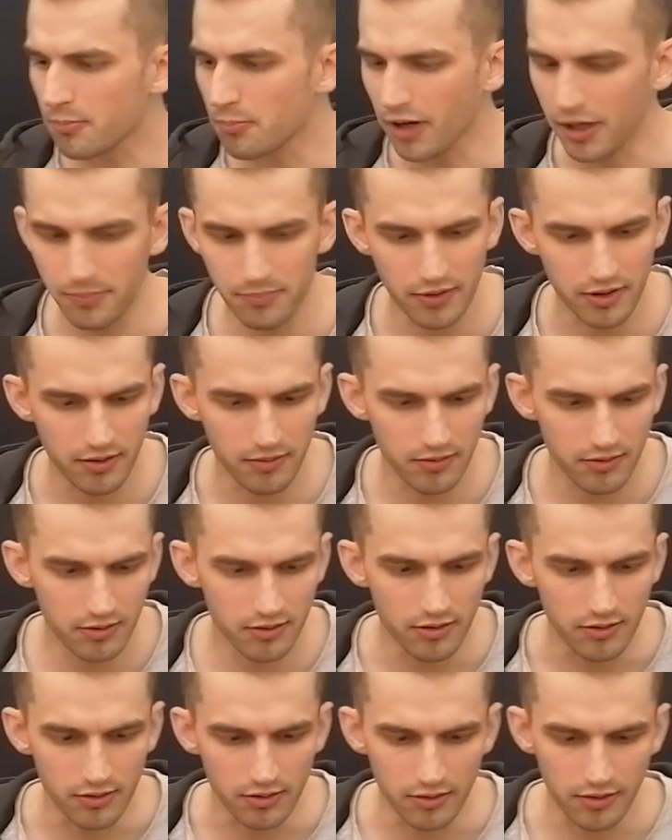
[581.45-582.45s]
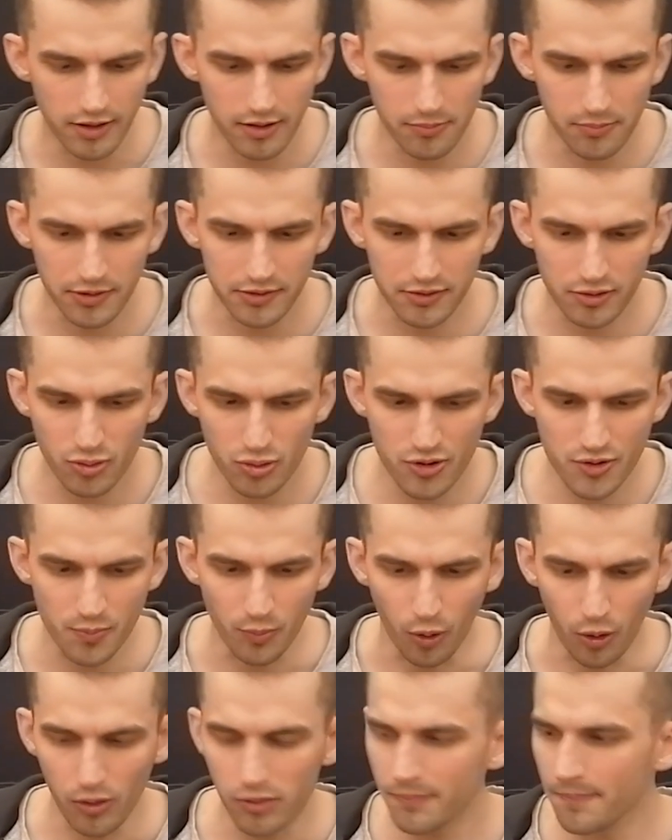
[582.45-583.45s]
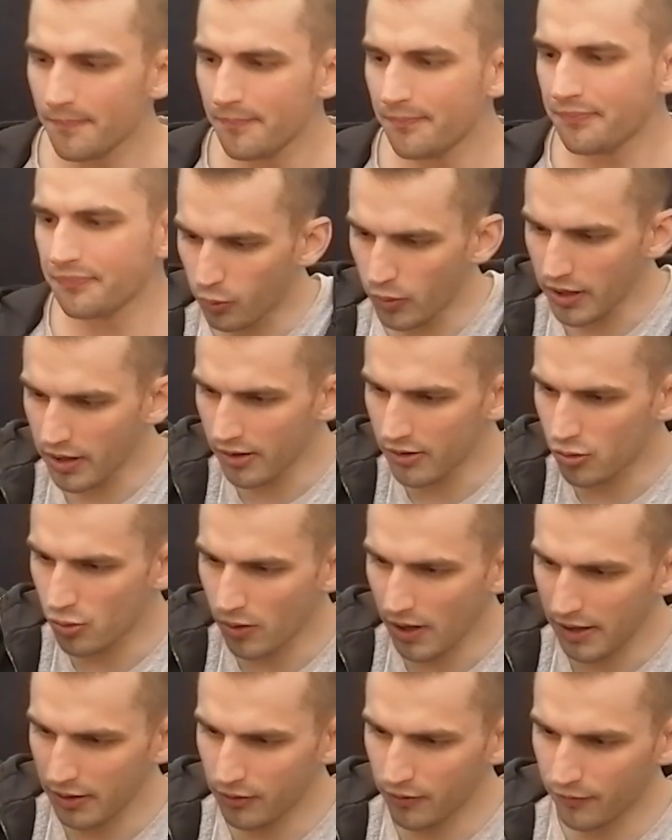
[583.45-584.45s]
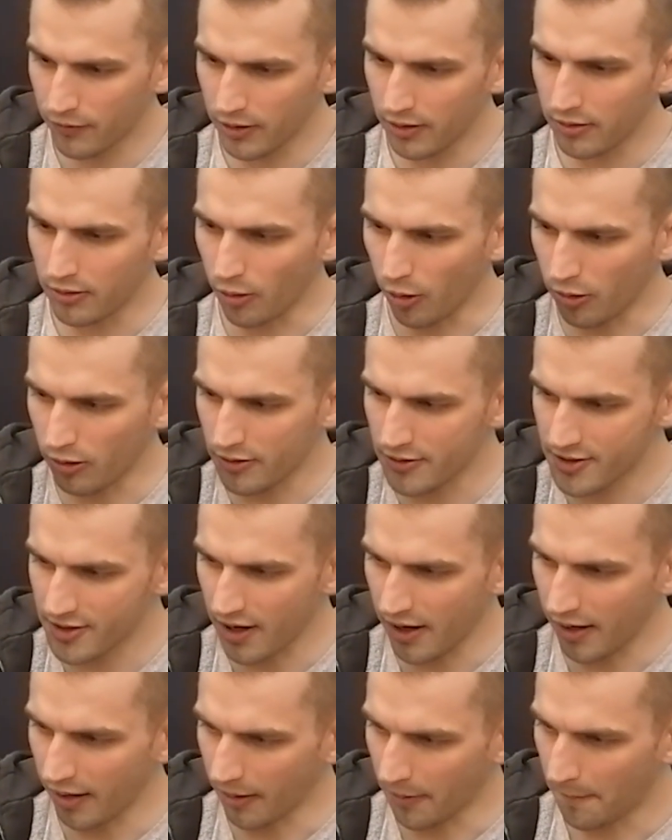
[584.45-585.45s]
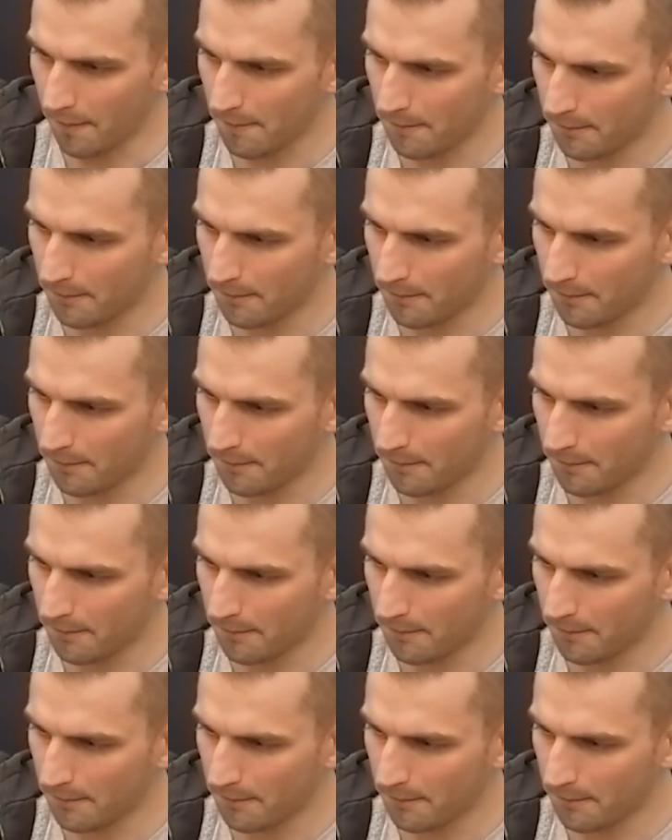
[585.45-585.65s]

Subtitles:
it might be a little bit too small, but we can try to fit it all inside.